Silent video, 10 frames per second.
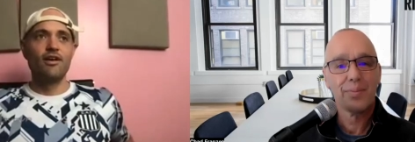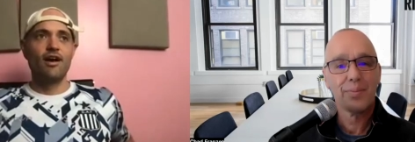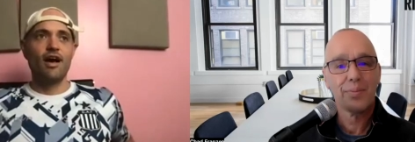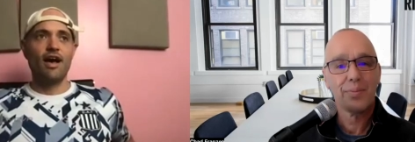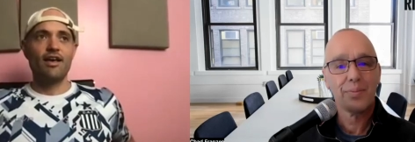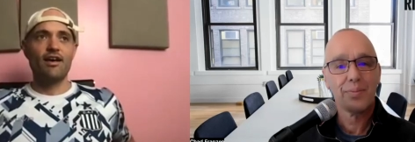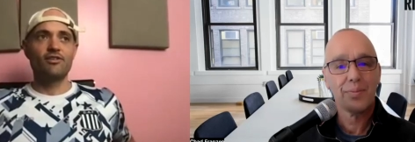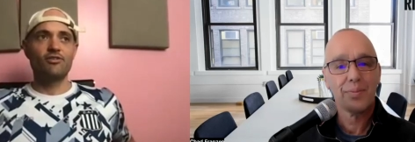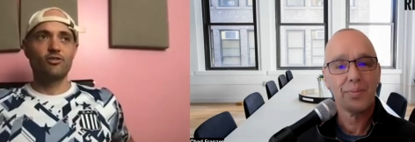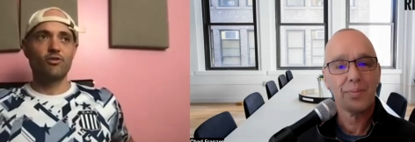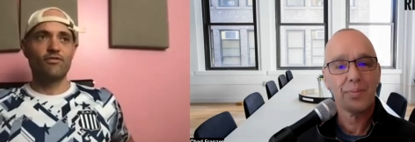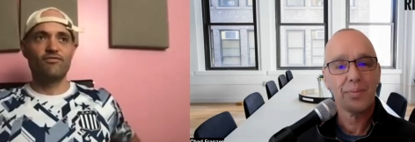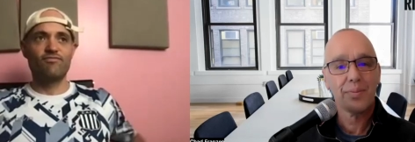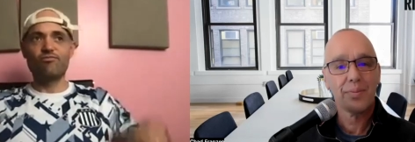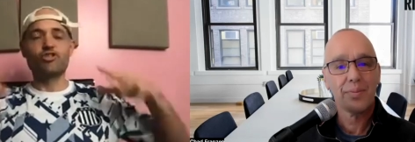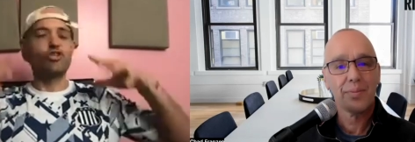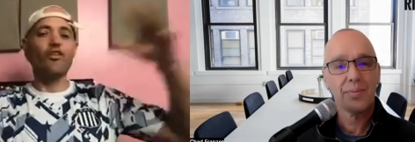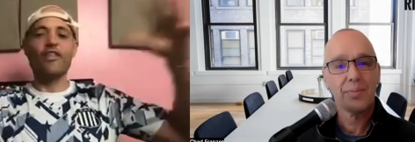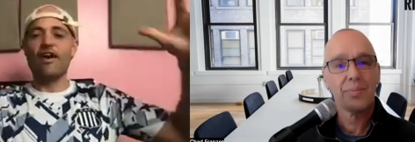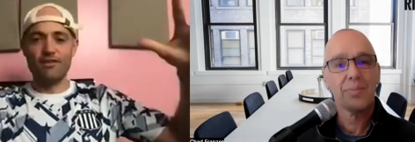Speaker 1: I uh, sort of
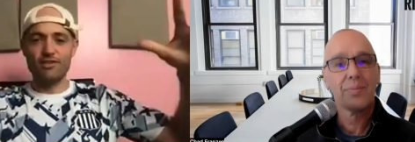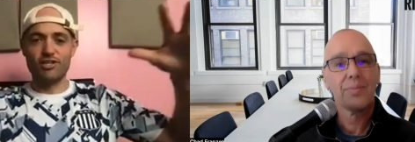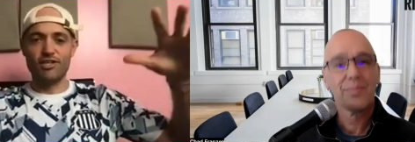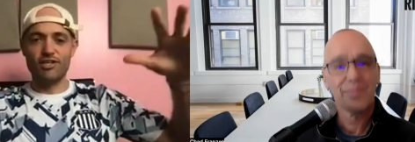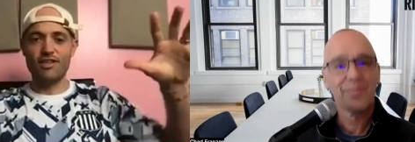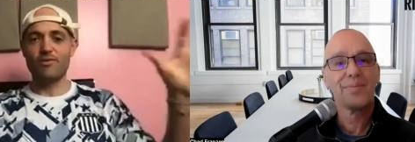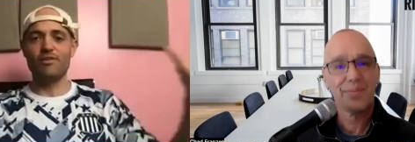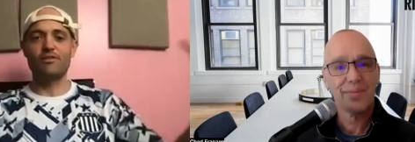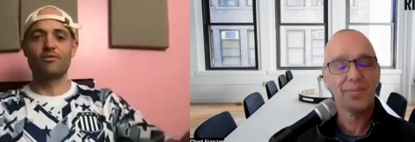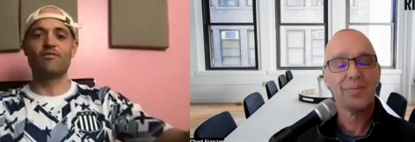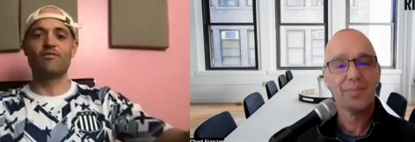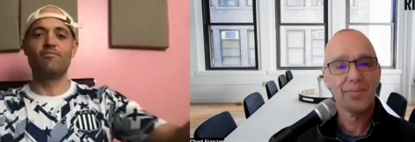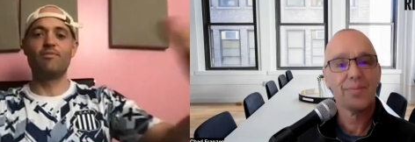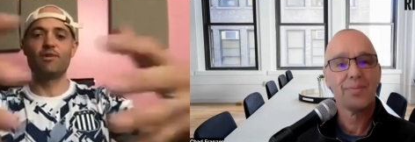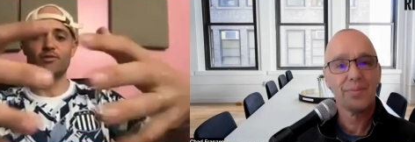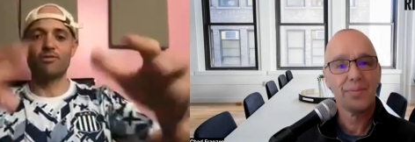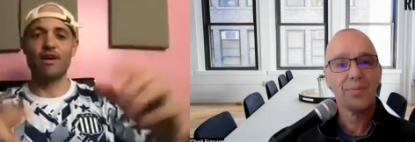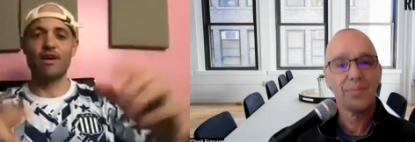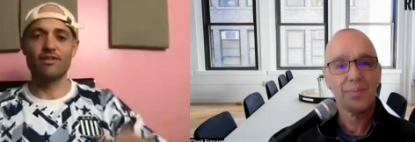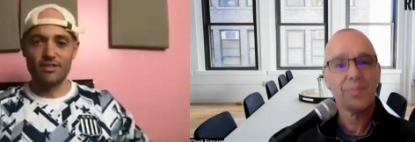saw that vision and then we sort of built
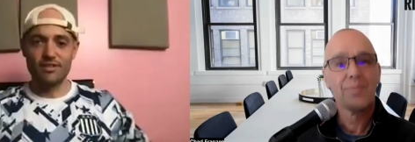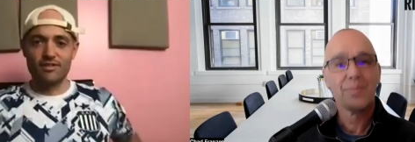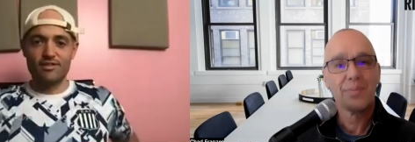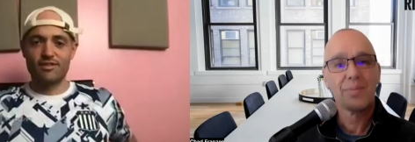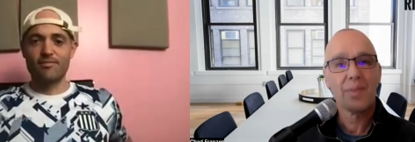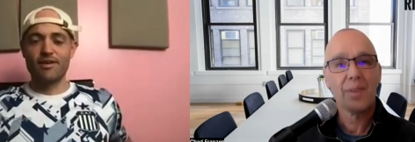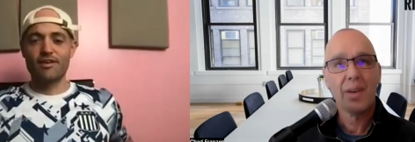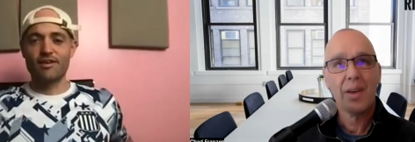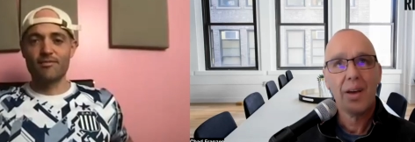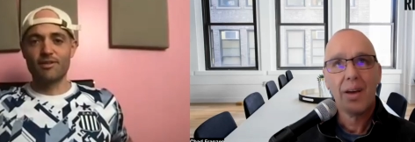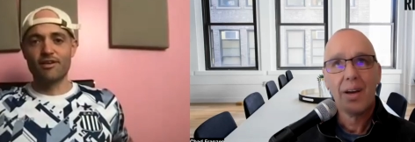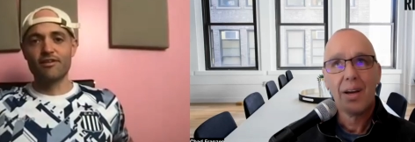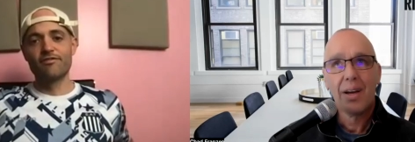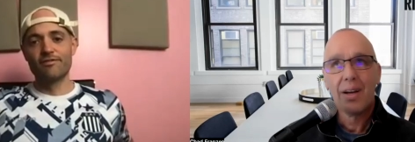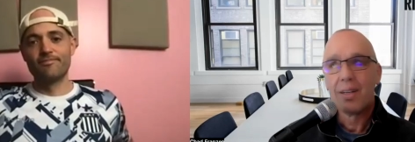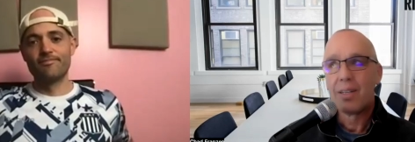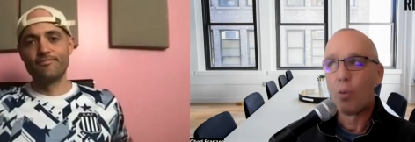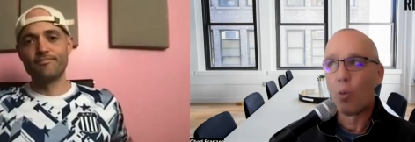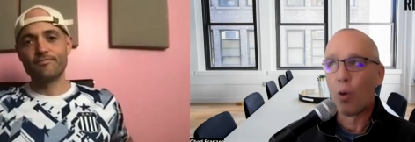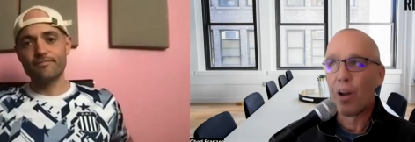around it to to make it come to life
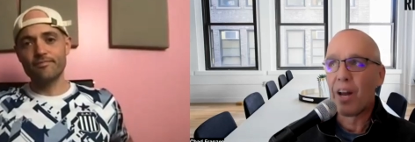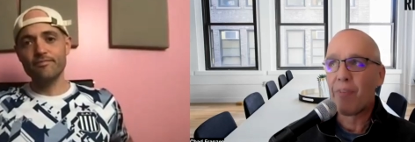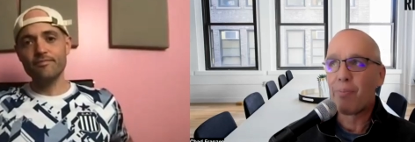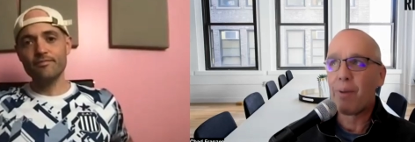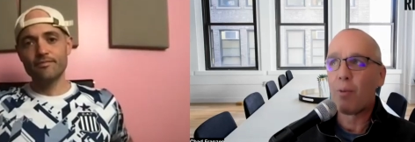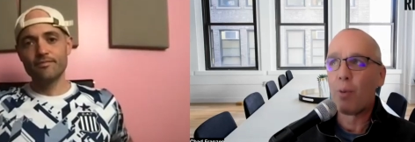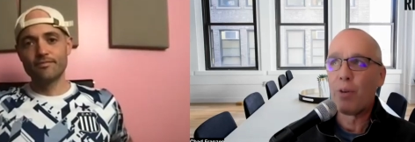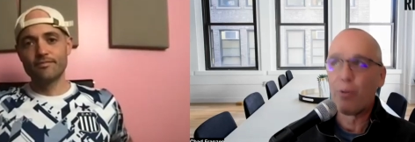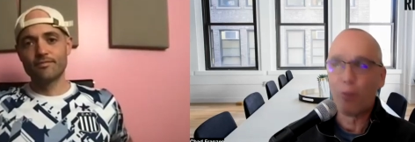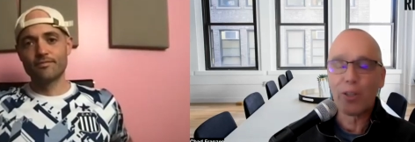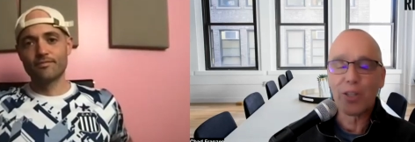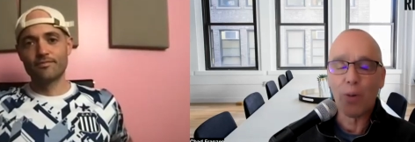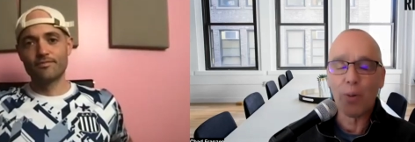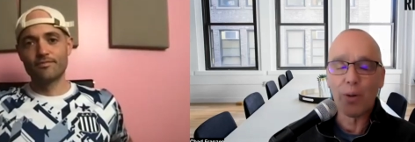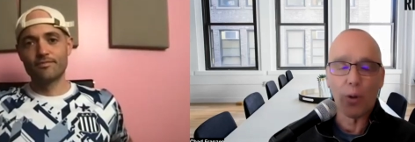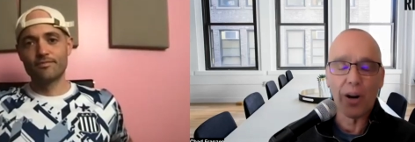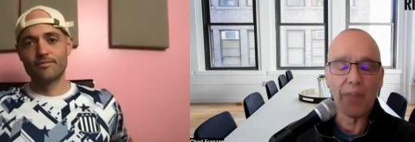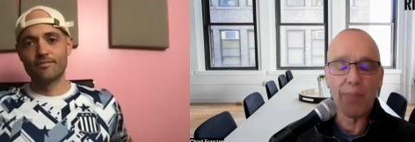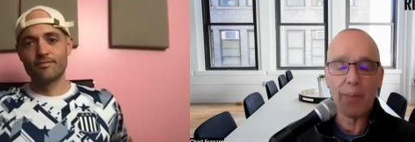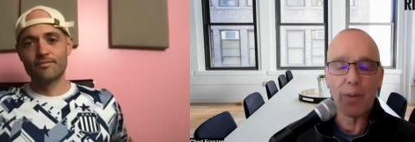
Speaker 2: were enough when you first opened were
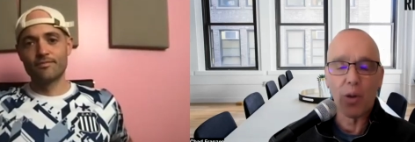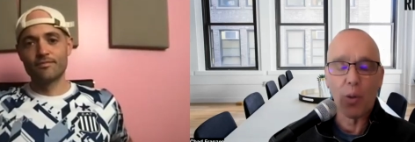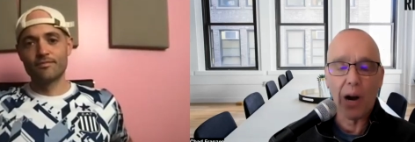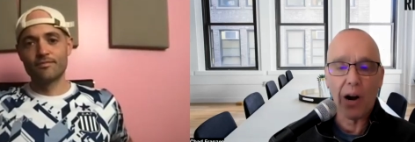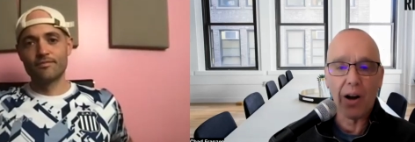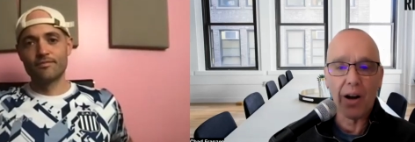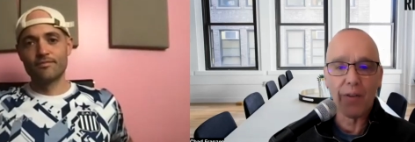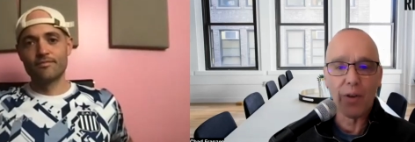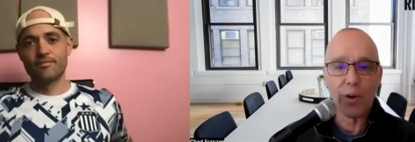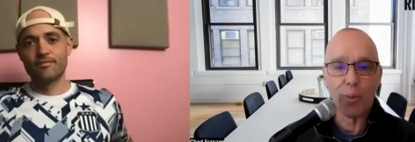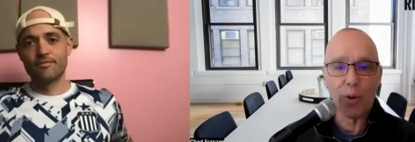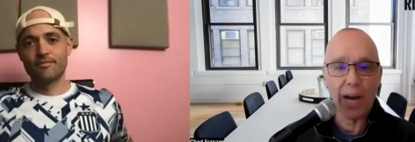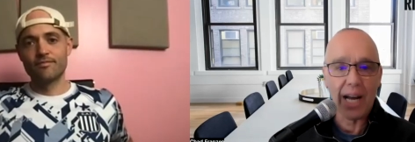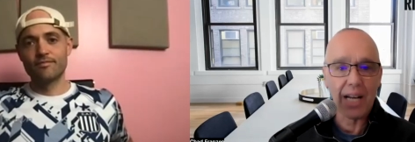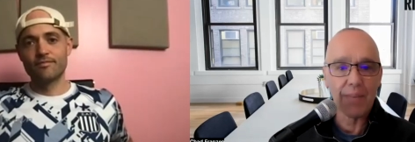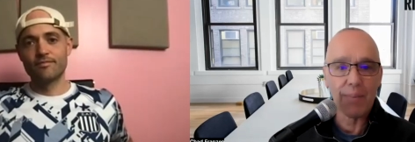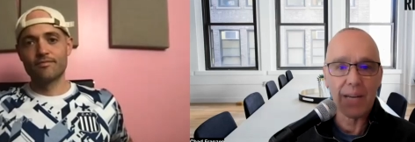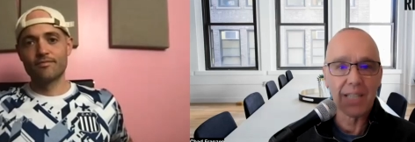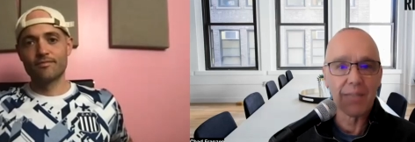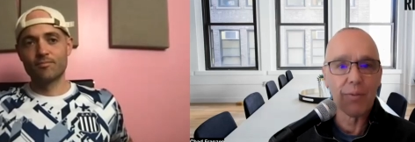enough people aware of your brand
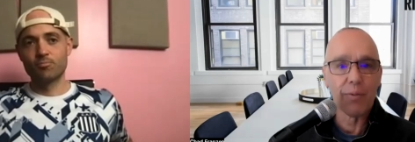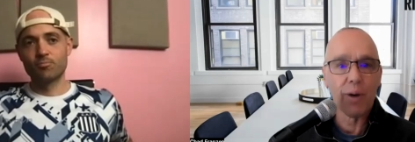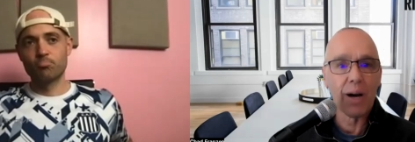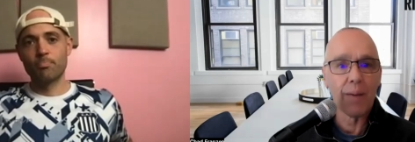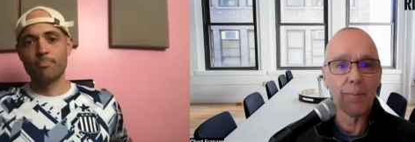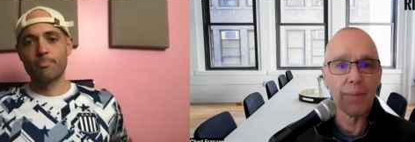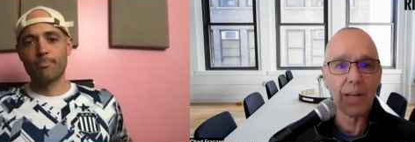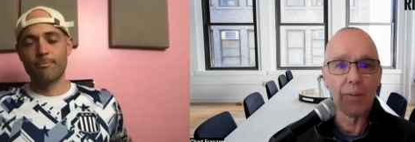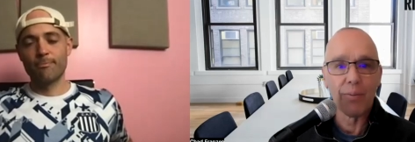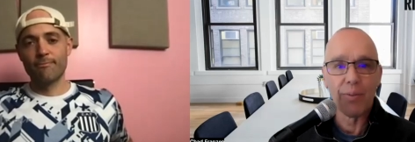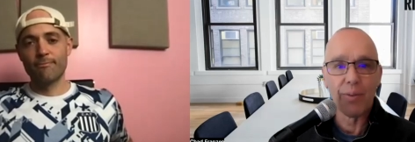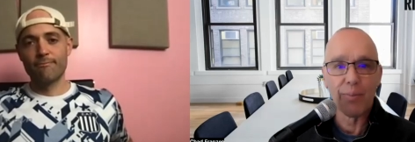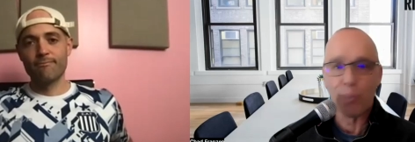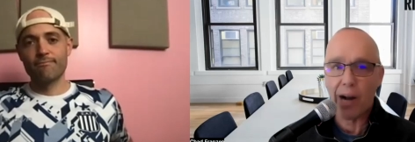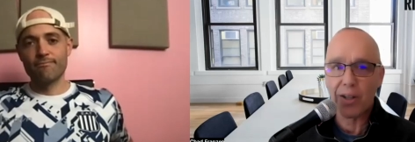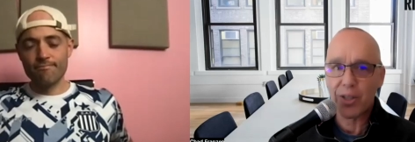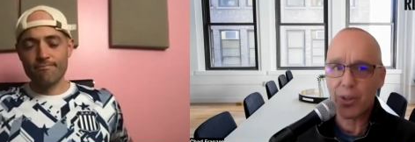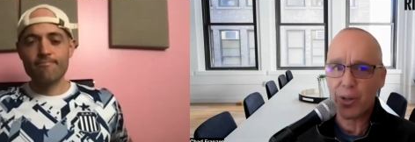because of um you know the prior two